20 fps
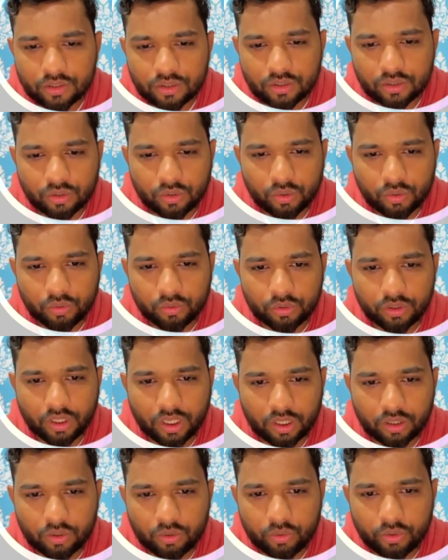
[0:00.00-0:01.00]
So the
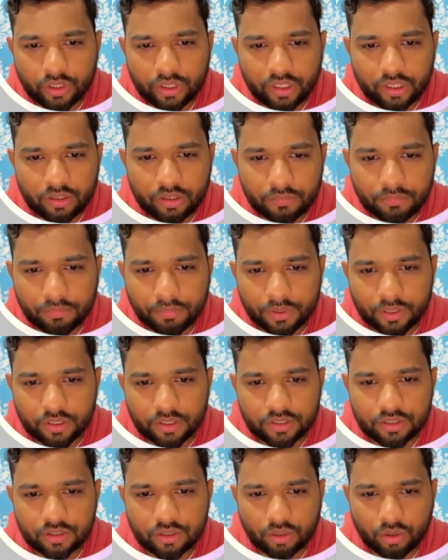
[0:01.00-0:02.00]
coding
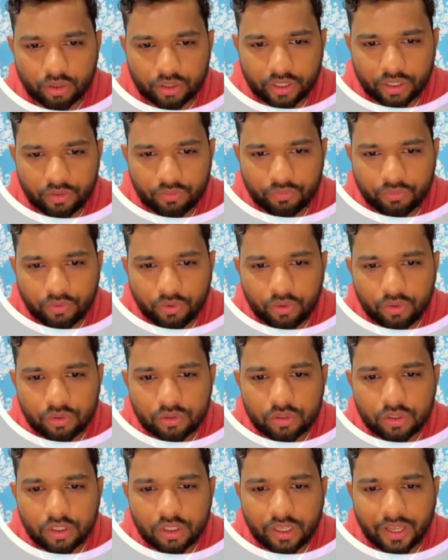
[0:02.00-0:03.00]
info
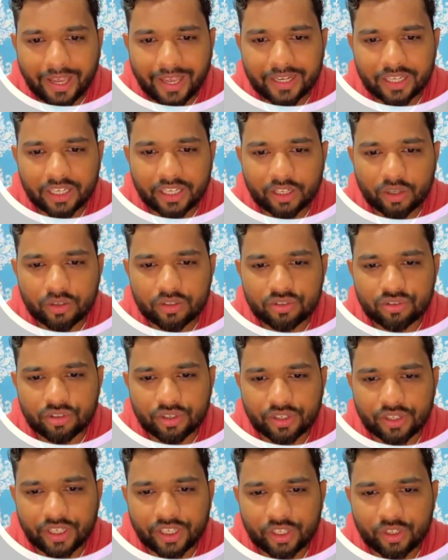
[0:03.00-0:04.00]
and click on
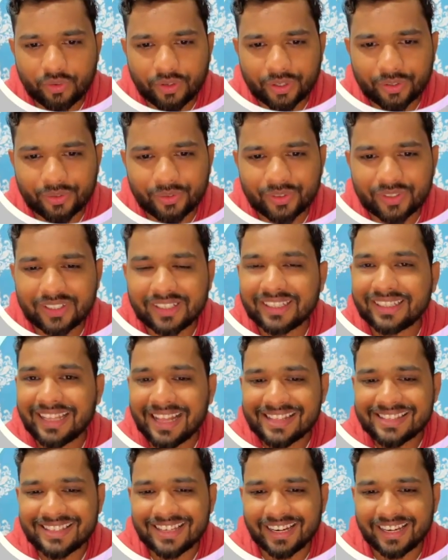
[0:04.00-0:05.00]
generate QR code.
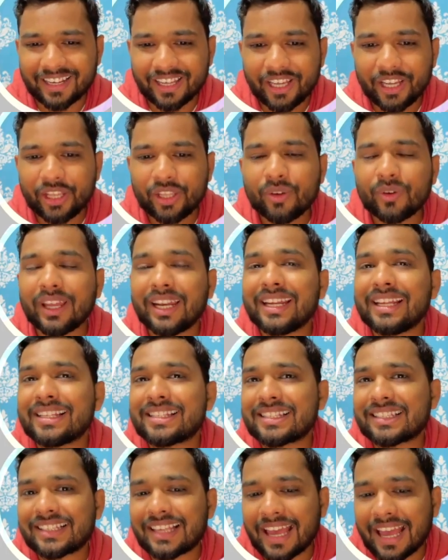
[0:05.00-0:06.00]
That's it. You can
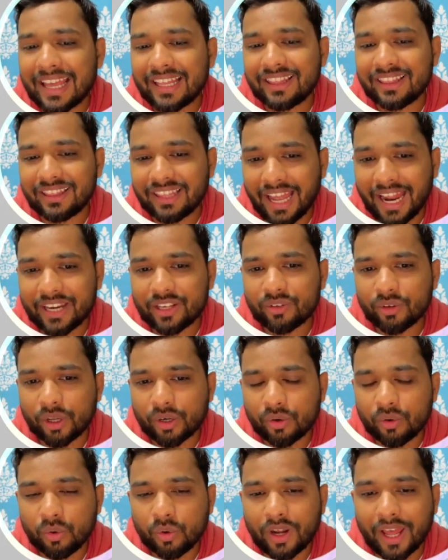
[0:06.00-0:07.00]
scan that QR
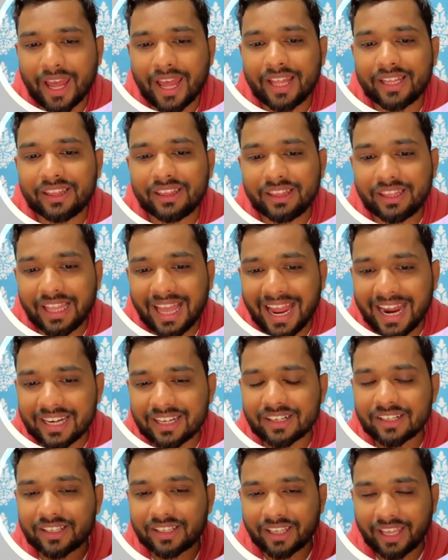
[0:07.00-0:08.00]
code and that
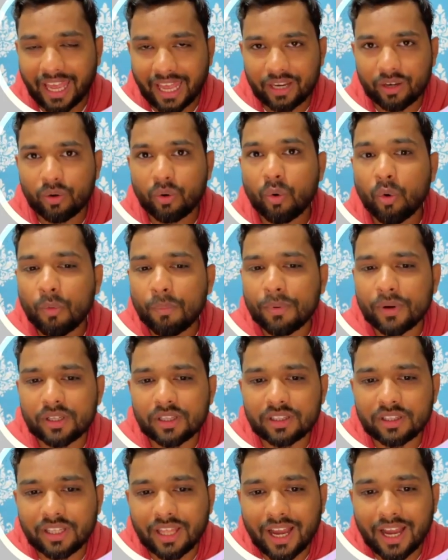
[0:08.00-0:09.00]
can open
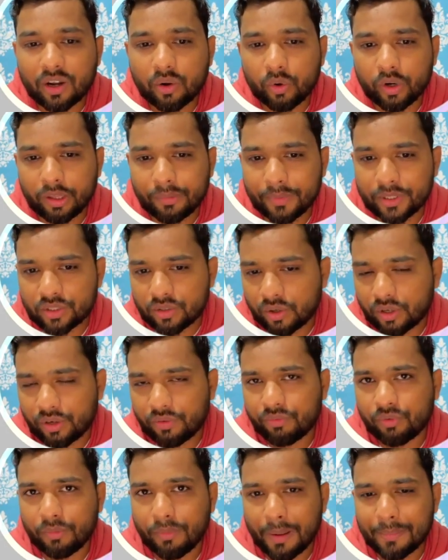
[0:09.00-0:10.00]
the
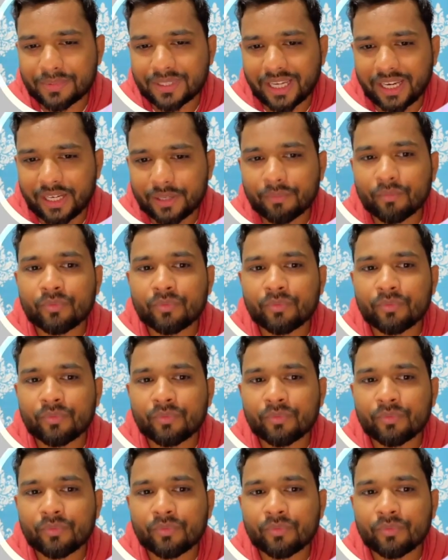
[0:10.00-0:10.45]
codingbus.info website.